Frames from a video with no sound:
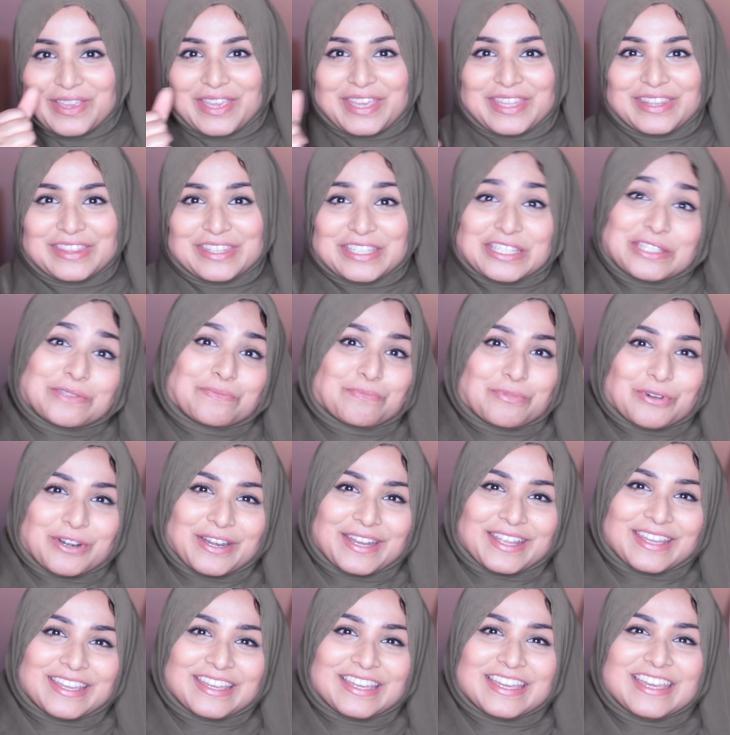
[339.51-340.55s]
in the
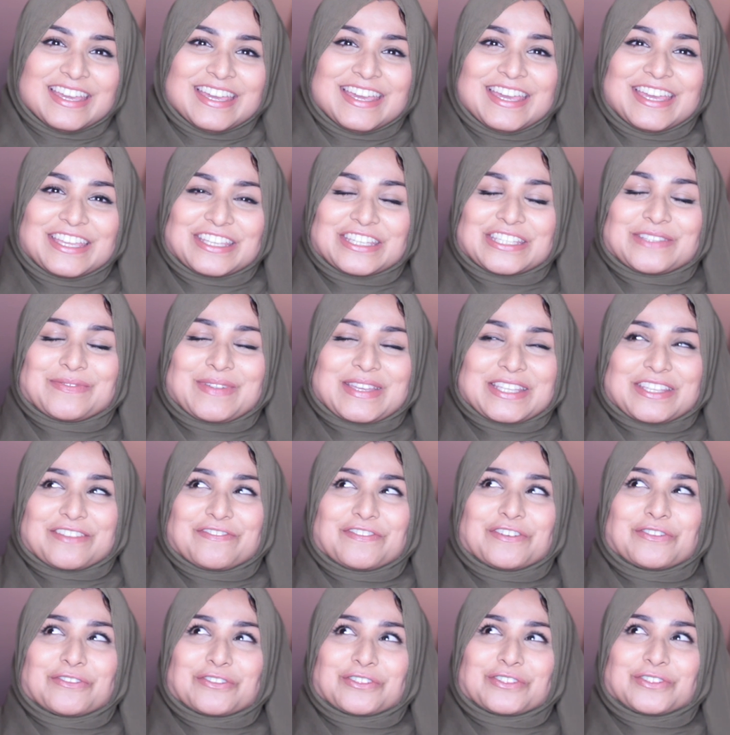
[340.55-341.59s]
spring. It just makes it
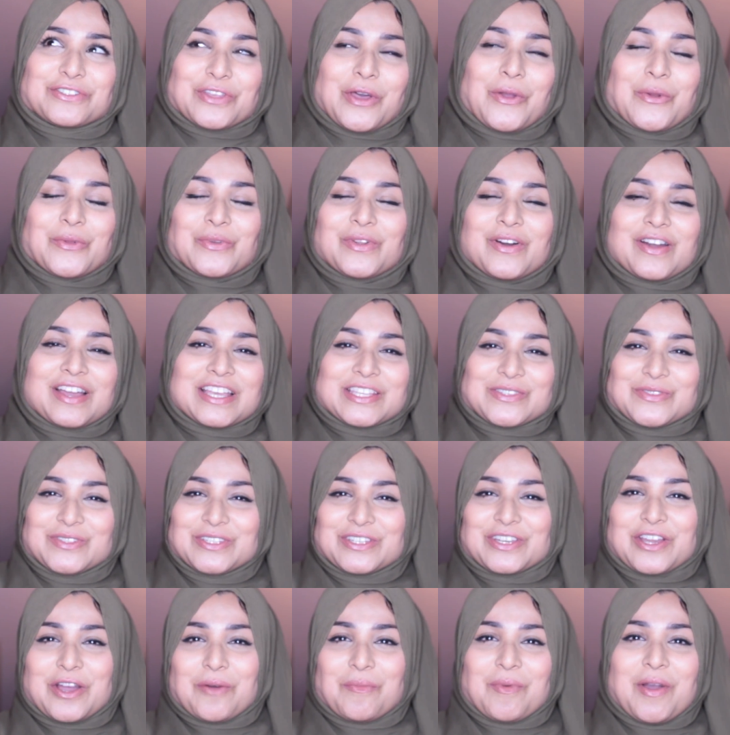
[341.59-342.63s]
feel so nice when you
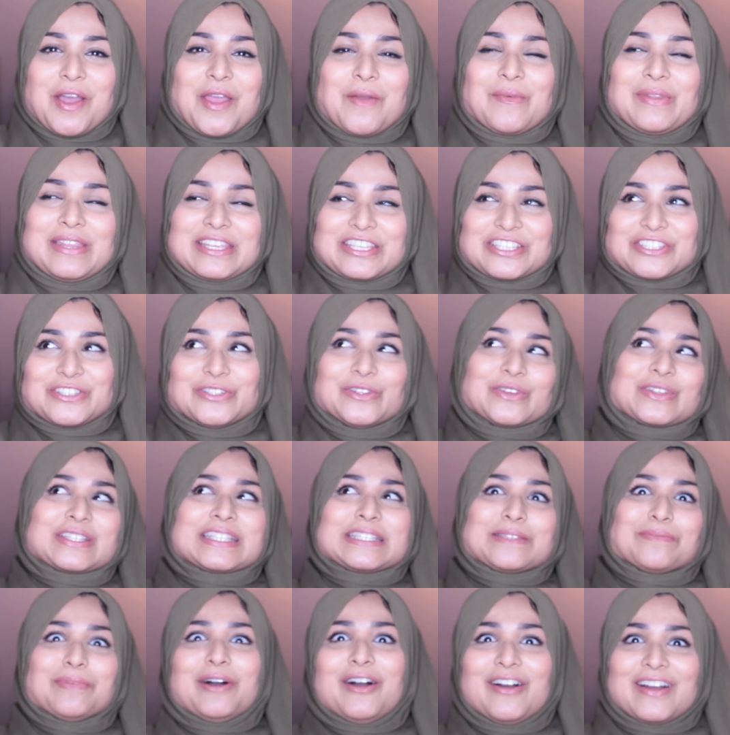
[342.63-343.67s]
come home and it just looks
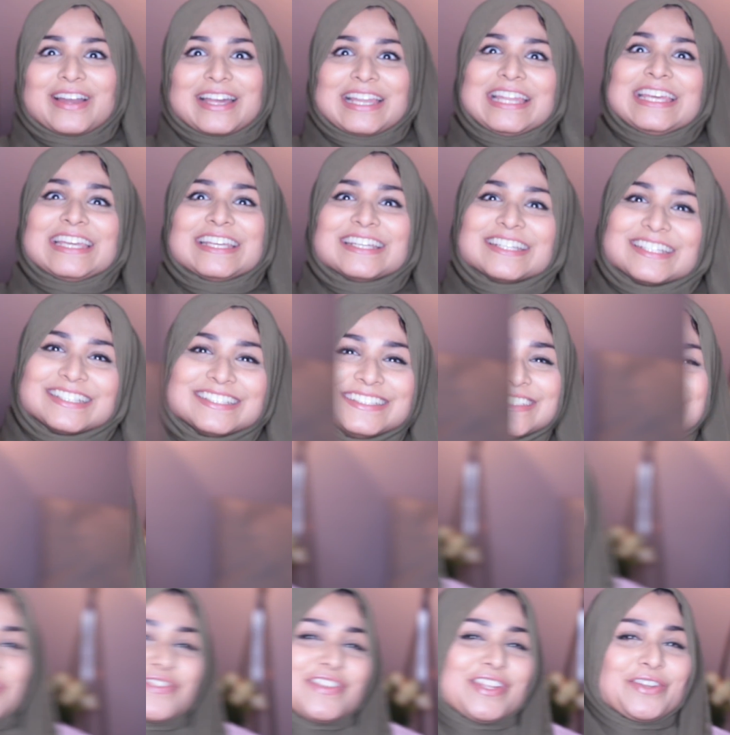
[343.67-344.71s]
sparkling.
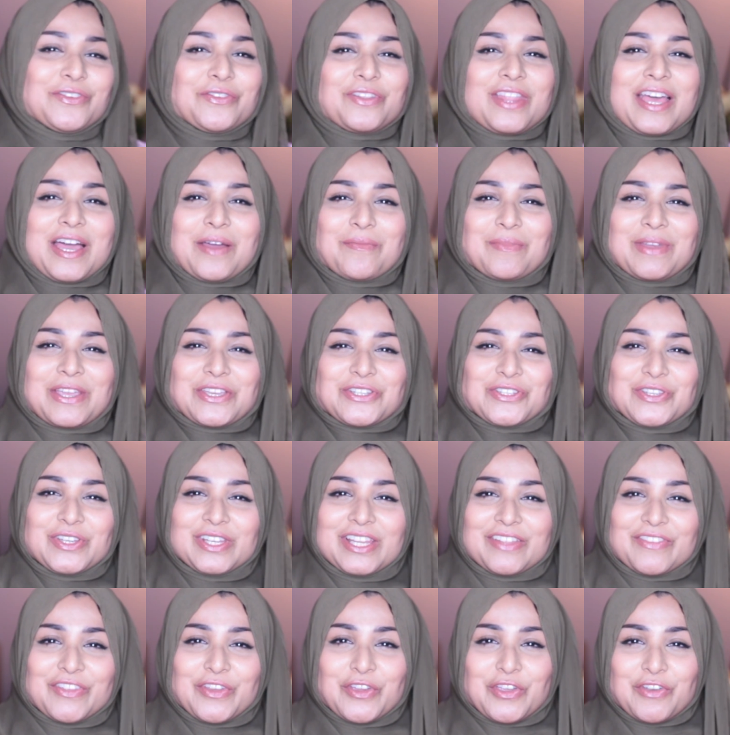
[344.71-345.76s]
Once you've done all that, make sure you
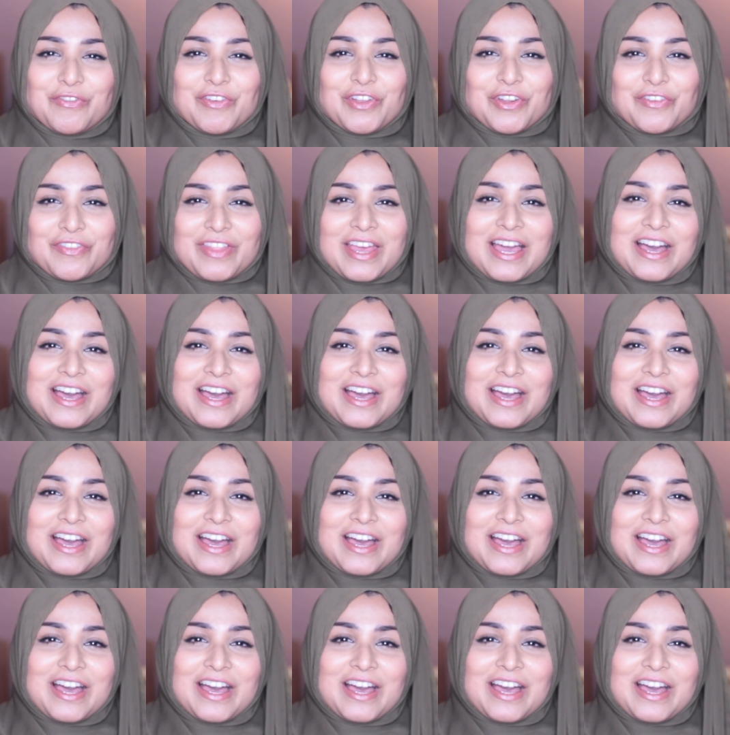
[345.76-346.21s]
leave the hoovering of the